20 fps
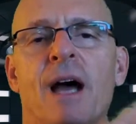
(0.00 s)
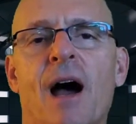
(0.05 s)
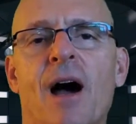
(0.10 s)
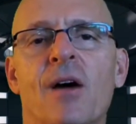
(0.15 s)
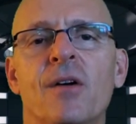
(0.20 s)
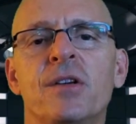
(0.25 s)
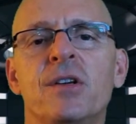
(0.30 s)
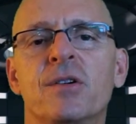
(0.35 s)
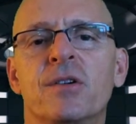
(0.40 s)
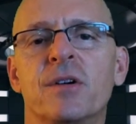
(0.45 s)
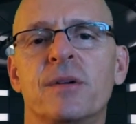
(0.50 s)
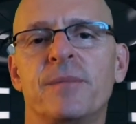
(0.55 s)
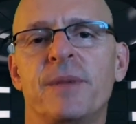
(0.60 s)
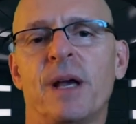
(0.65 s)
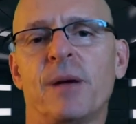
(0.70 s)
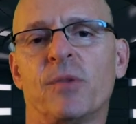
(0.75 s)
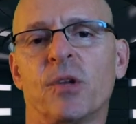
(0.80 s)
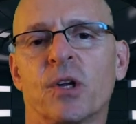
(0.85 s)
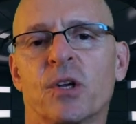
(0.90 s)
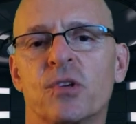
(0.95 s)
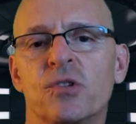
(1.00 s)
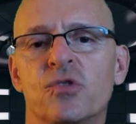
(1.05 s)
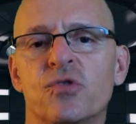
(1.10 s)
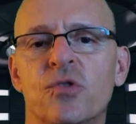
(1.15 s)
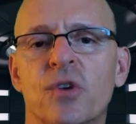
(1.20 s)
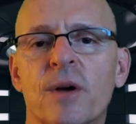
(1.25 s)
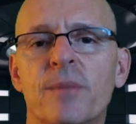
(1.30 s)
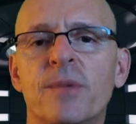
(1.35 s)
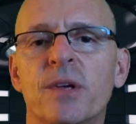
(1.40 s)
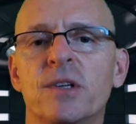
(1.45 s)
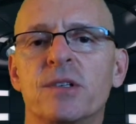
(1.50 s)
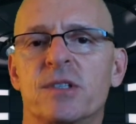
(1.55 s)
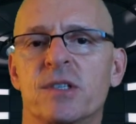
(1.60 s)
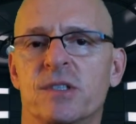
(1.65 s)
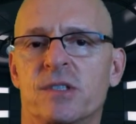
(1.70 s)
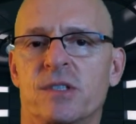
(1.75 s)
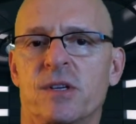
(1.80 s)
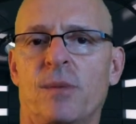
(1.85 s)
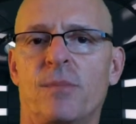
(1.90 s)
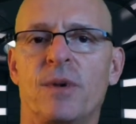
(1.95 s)
How are you going to be able to contribute
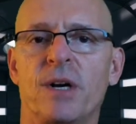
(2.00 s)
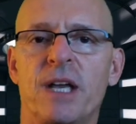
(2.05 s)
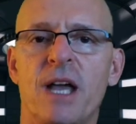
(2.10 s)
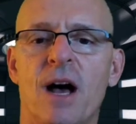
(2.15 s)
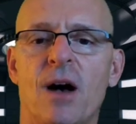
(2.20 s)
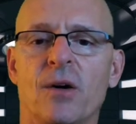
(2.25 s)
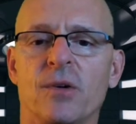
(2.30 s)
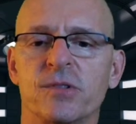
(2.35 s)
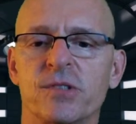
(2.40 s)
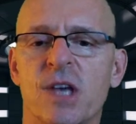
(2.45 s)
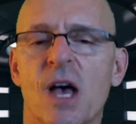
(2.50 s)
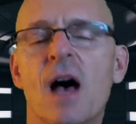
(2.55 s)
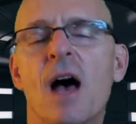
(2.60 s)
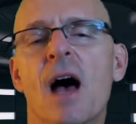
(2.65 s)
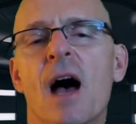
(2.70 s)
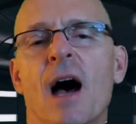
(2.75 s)
to somebody else?